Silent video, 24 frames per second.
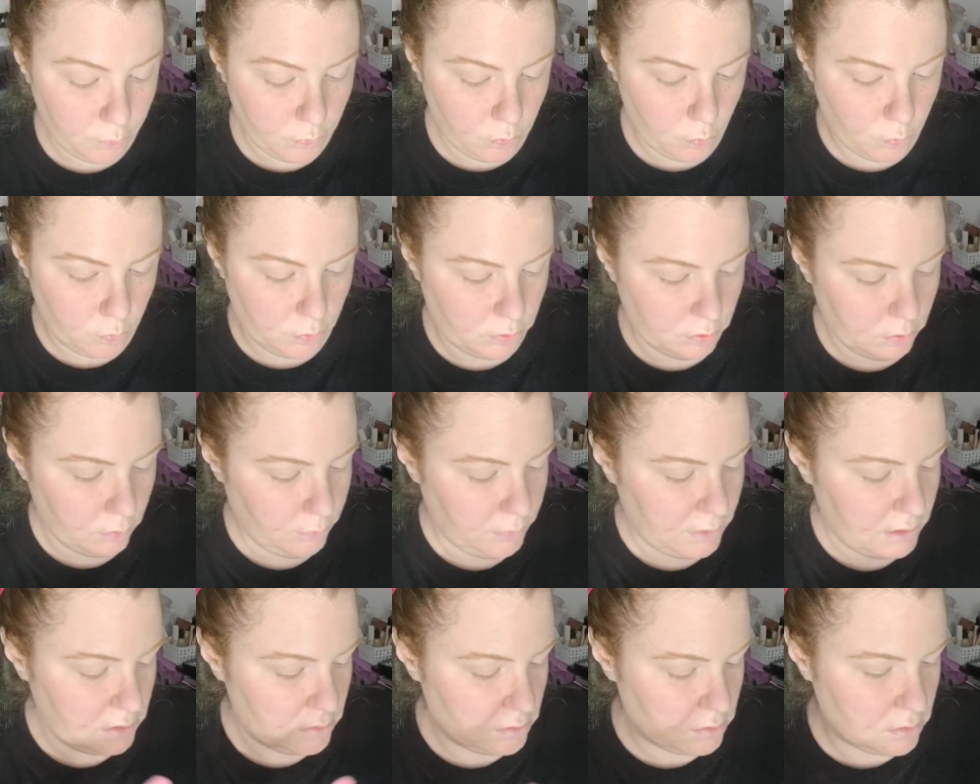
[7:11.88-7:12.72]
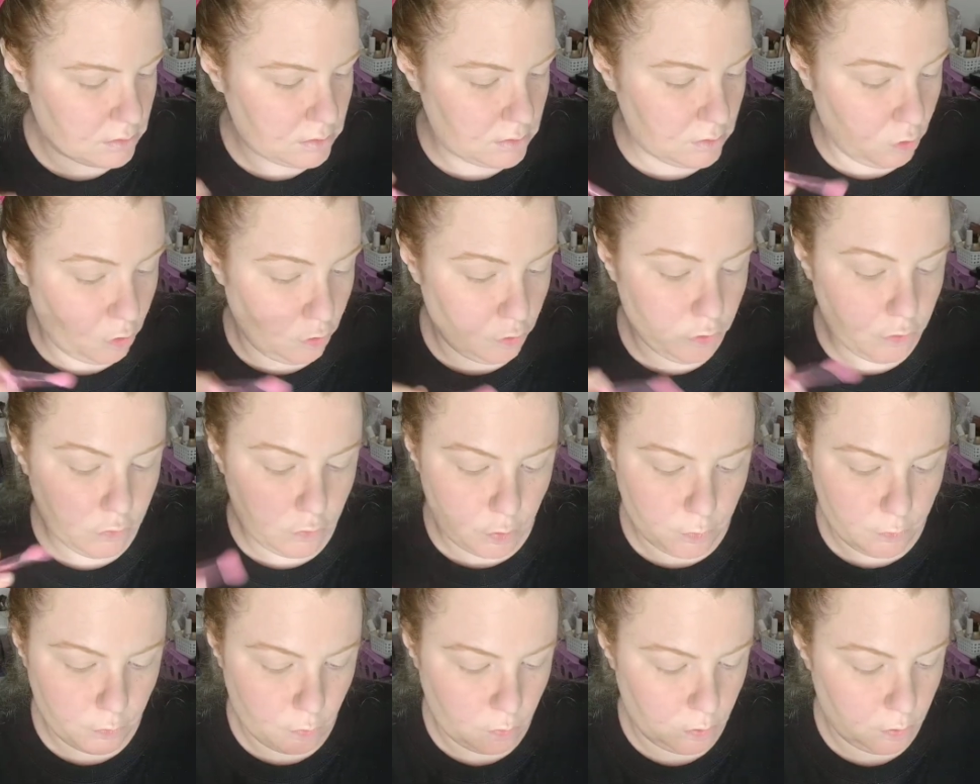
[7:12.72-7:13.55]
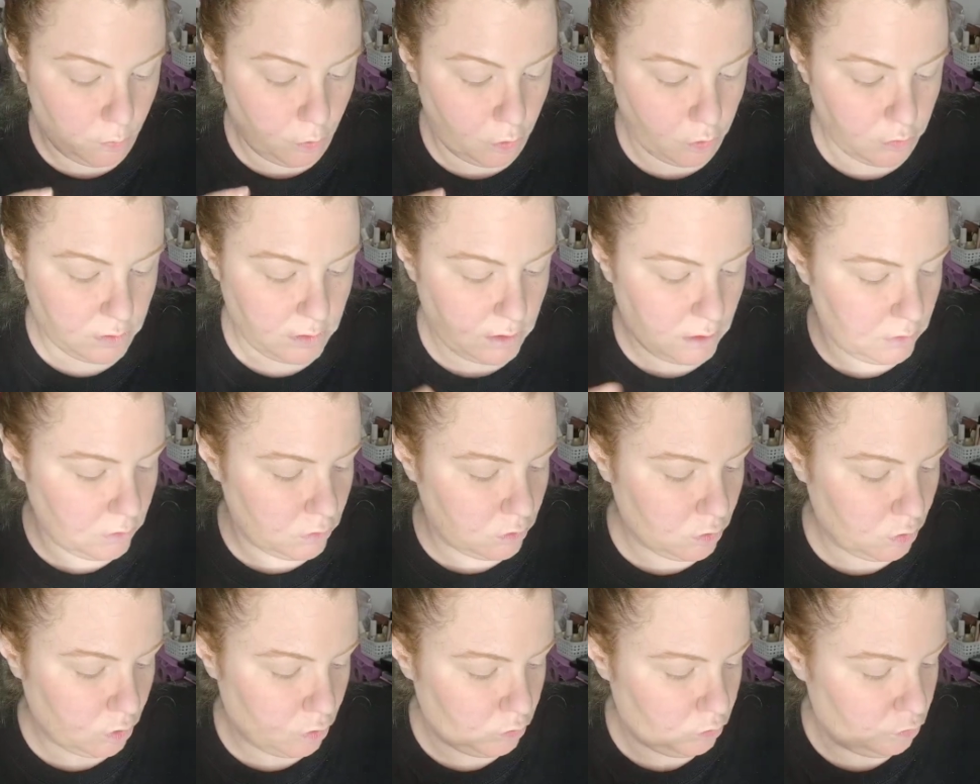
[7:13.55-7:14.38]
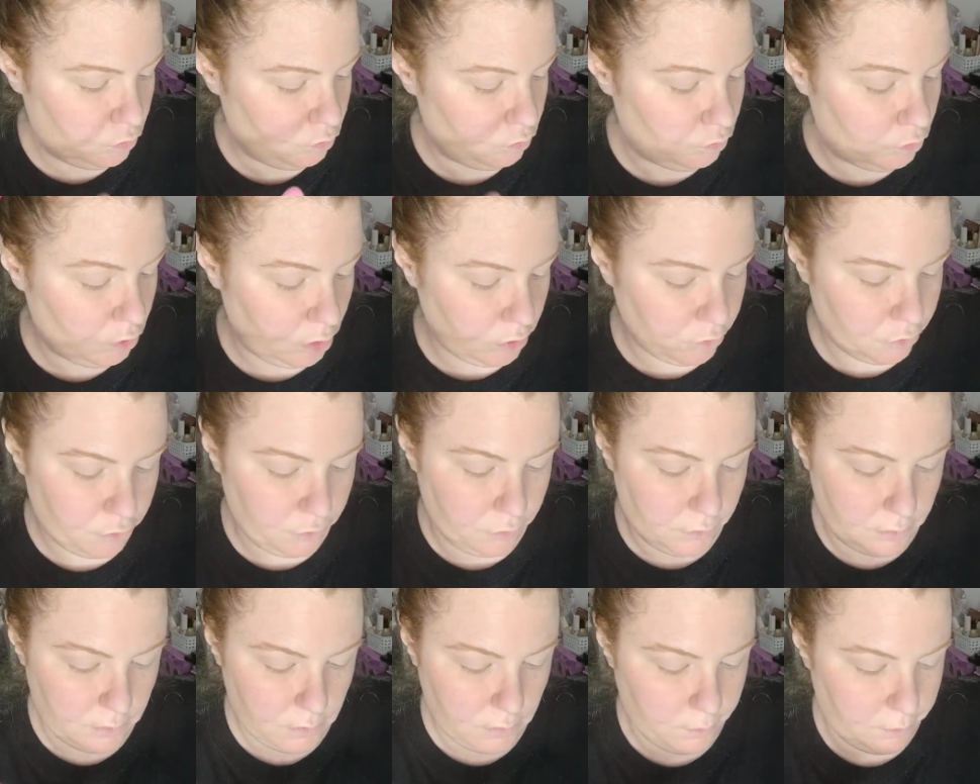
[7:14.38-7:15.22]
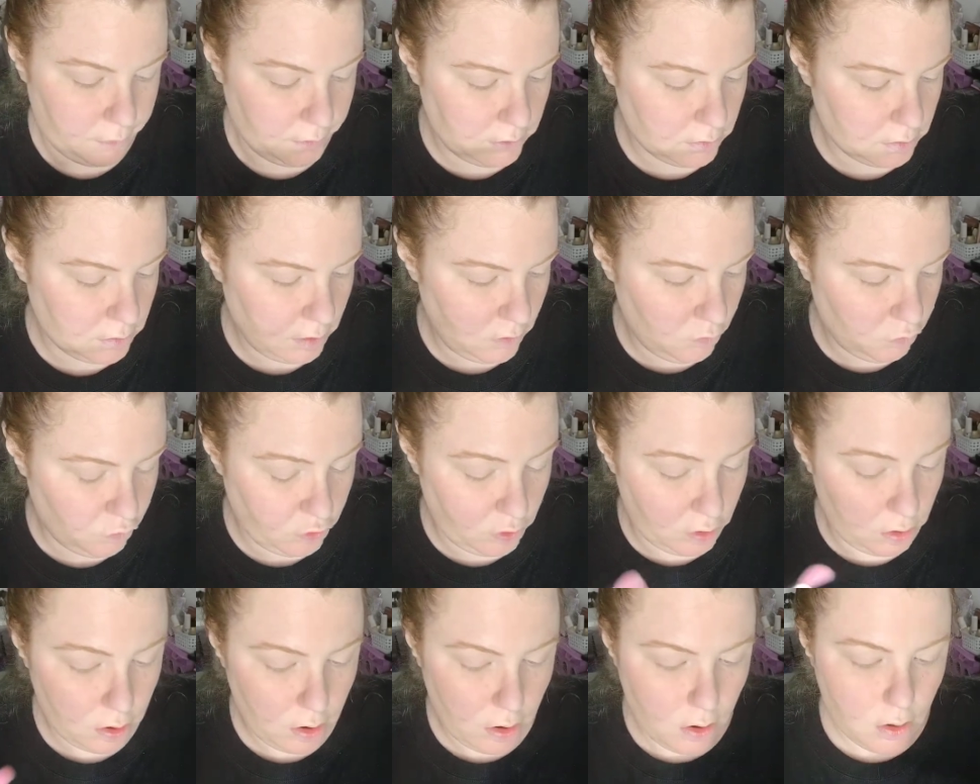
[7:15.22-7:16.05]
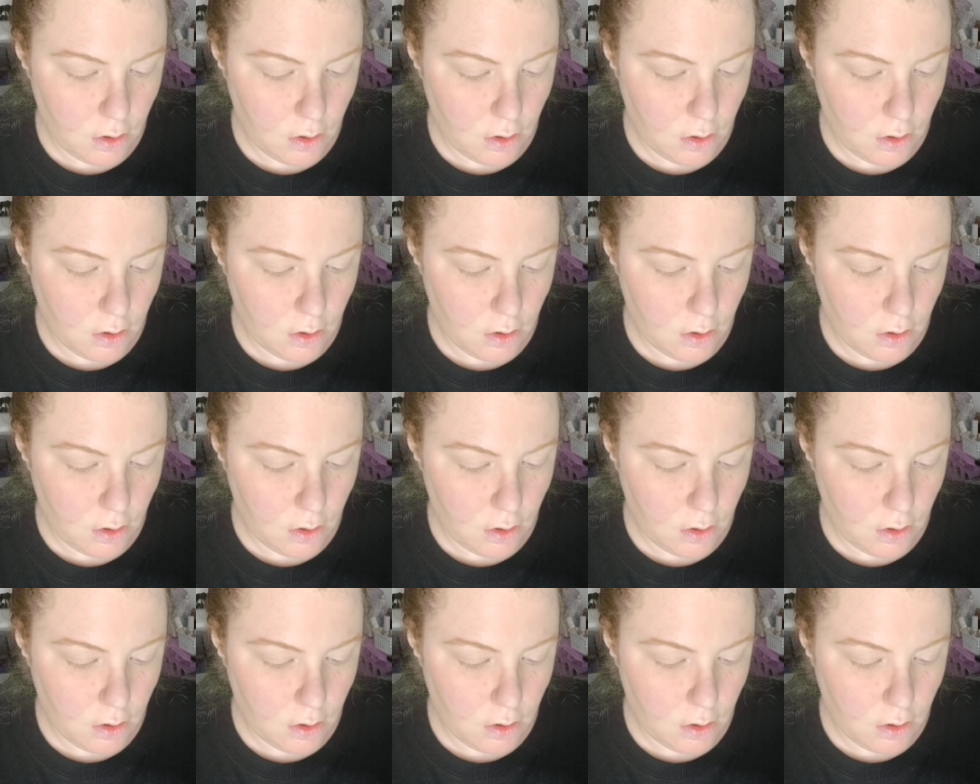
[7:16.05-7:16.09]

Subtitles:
William is... Her and her little brother, William, are sent to go to Dr. Flint's plantation.